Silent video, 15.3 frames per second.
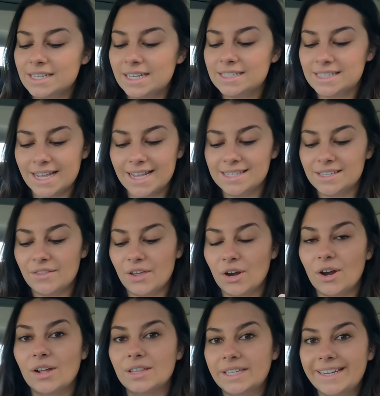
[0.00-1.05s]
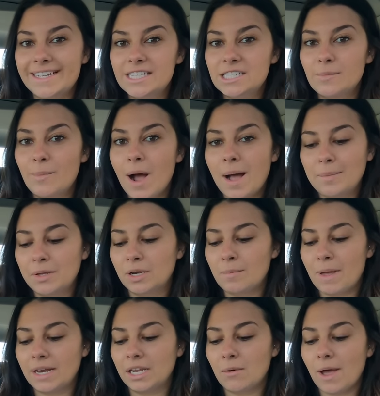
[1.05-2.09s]
It says their least popular
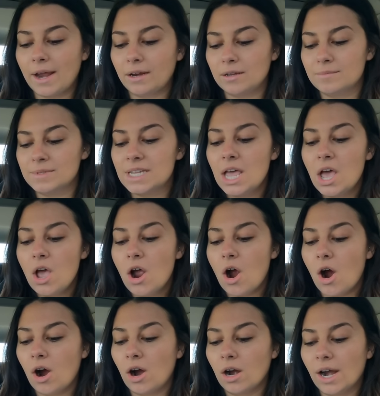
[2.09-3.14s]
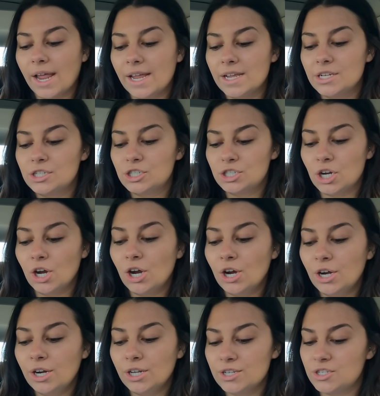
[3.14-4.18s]
menu items are a
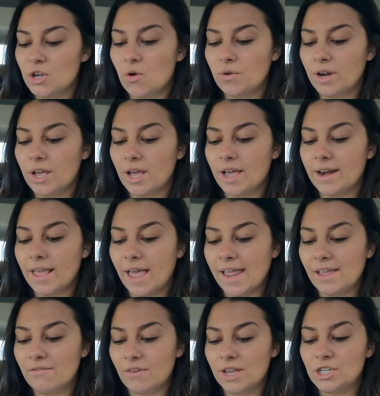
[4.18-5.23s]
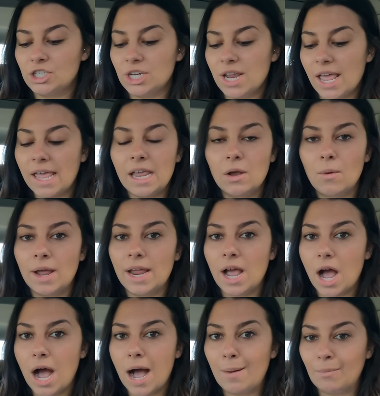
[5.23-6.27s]
sugared donut, a veggie egg white
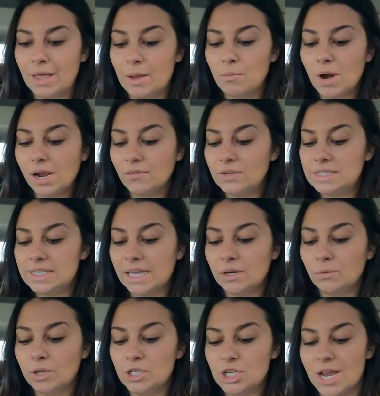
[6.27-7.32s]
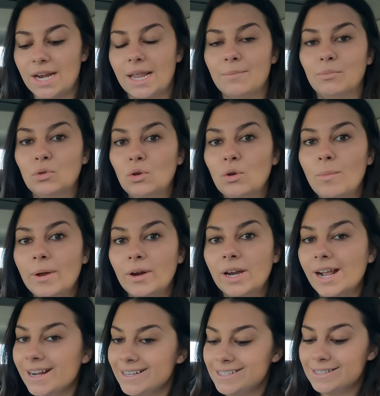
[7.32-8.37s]
omelet breakfast sandwich, and a
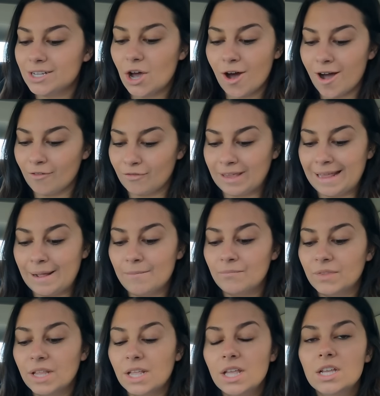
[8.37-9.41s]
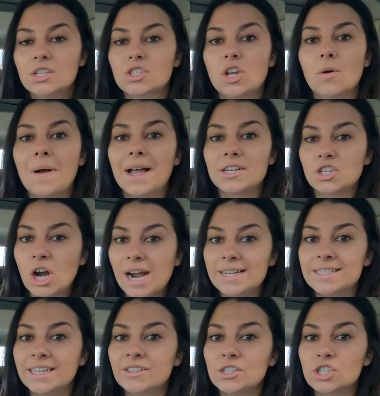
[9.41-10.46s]
blueberry iced coffee. So I tried
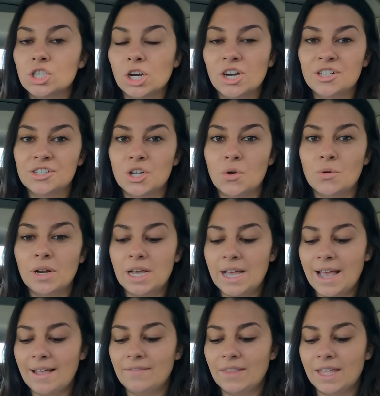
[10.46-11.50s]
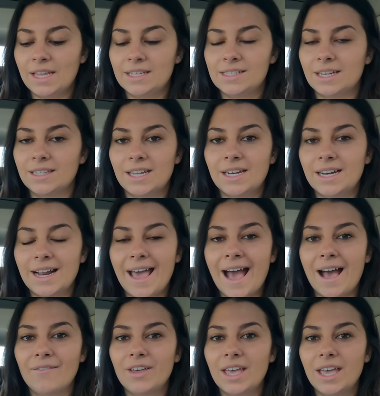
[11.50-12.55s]
to get the sugared donut and they said they didn't
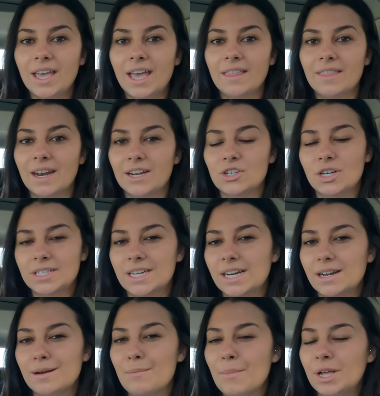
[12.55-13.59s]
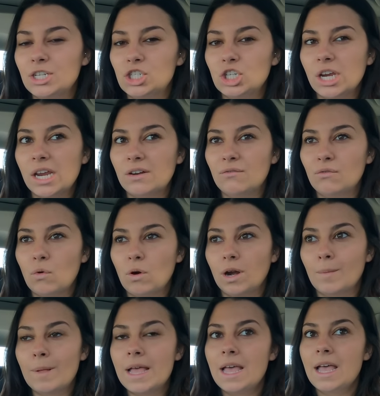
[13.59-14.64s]
have it. And then I tried to get it in a munchkin
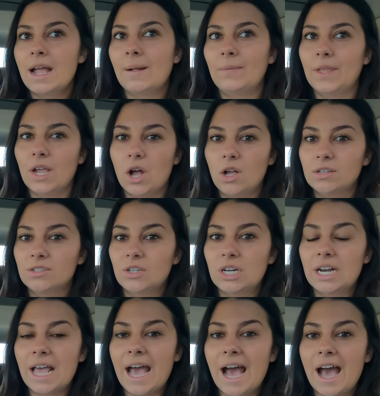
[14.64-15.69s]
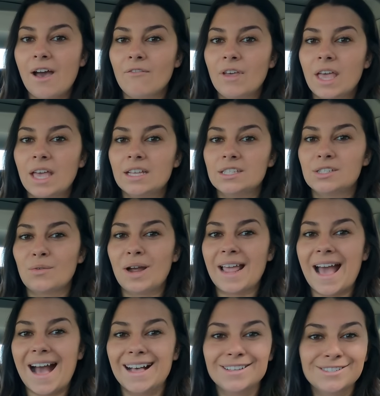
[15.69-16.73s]
form and they also didn't have it. So I
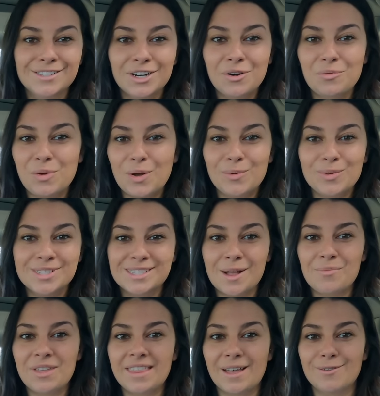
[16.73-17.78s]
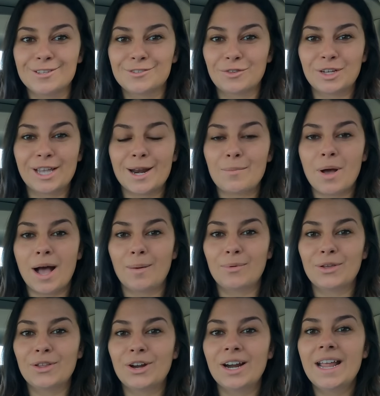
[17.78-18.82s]
asked her what was something that was really
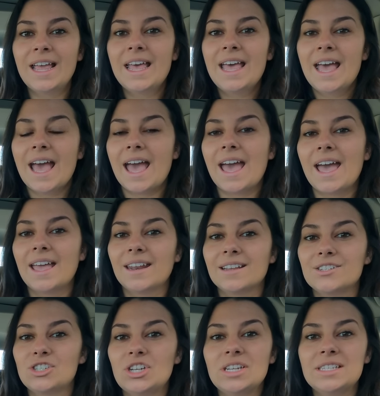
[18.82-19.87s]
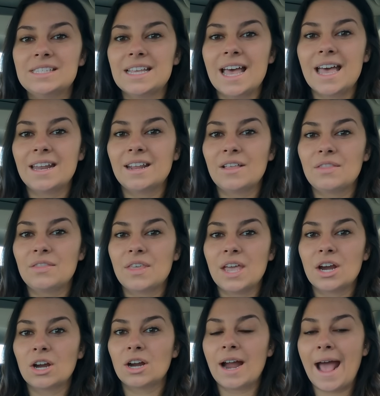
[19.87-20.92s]
unpopular and she said
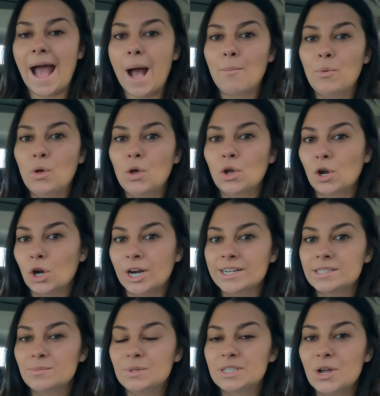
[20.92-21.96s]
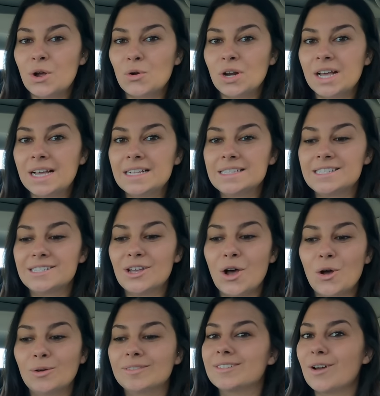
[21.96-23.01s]
their apple crisp donut.
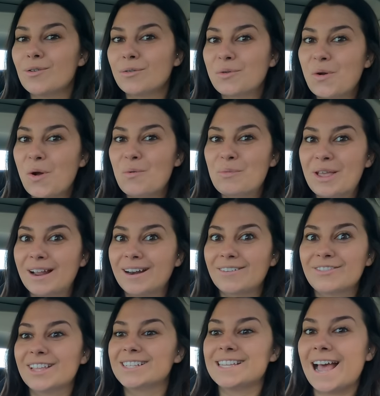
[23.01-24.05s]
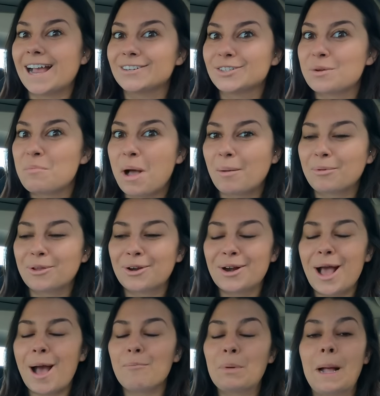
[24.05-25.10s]
So don't quote me on if that's actually unpopular or
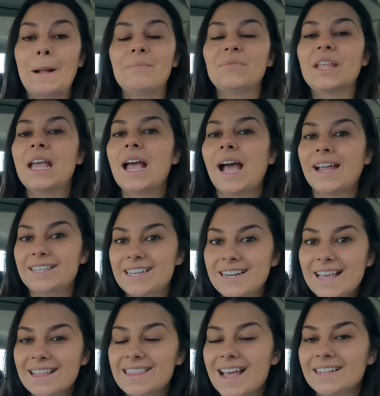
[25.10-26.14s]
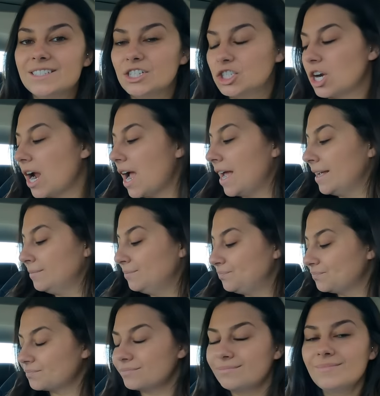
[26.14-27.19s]
not, but I did get that to try.
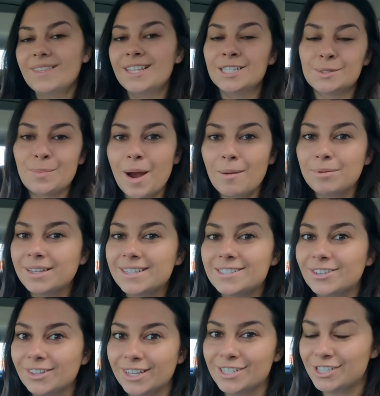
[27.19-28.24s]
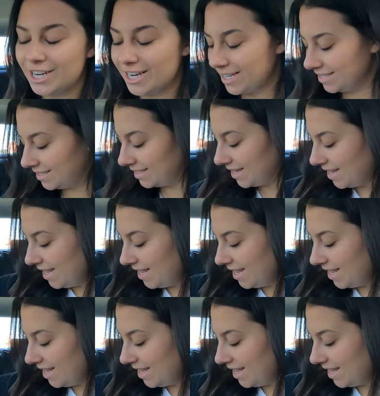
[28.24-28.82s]
It's probably delicious.